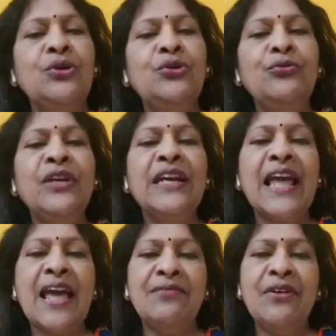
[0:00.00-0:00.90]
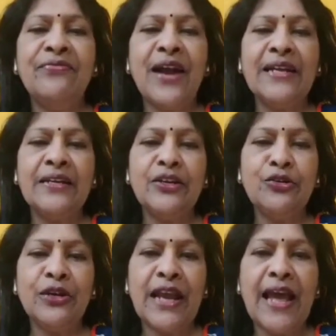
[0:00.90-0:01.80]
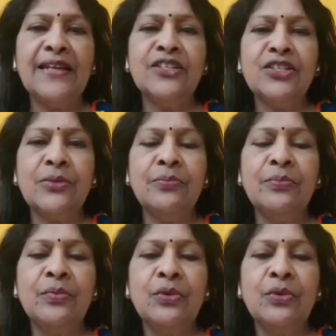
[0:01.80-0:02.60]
do we ever find an organism